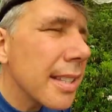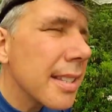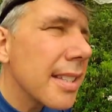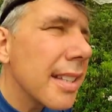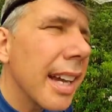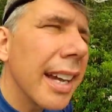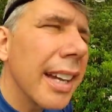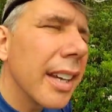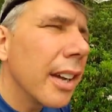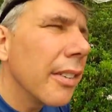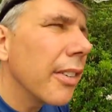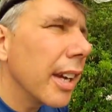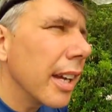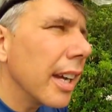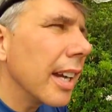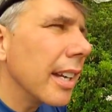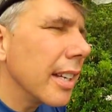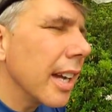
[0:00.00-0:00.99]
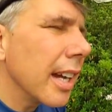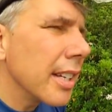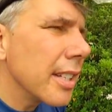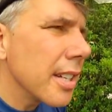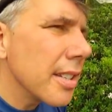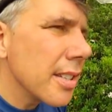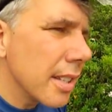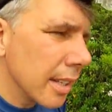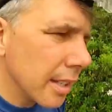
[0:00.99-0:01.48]
This guy enough. I, I, I
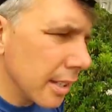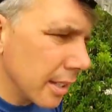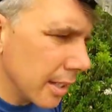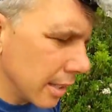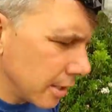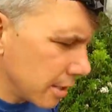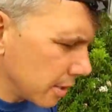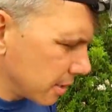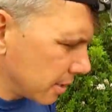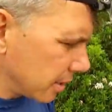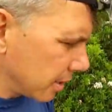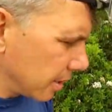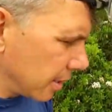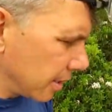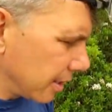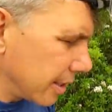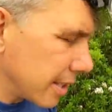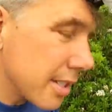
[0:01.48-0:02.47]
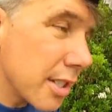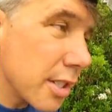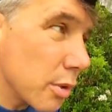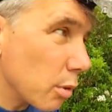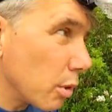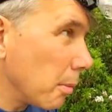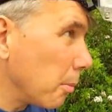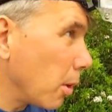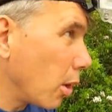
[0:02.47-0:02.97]
just, uh, just, uh, this
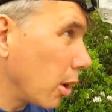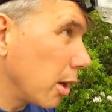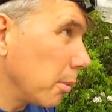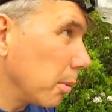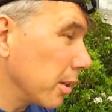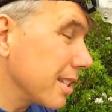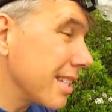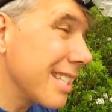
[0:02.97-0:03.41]
is remarkable.